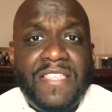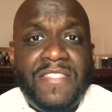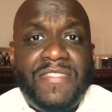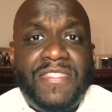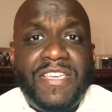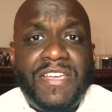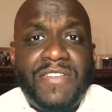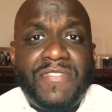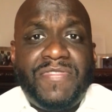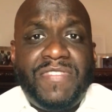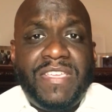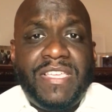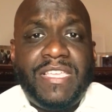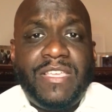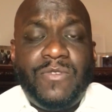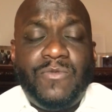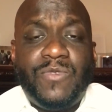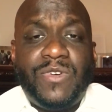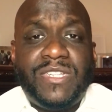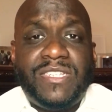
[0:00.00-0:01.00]
Their
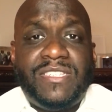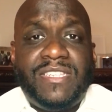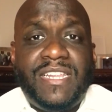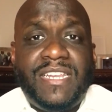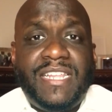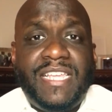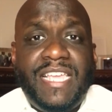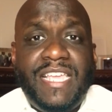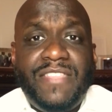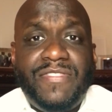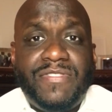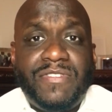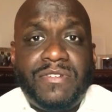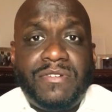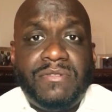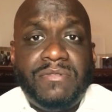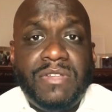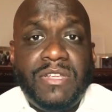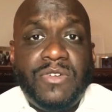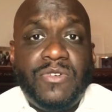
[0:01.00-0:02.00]
thinking was that Ether,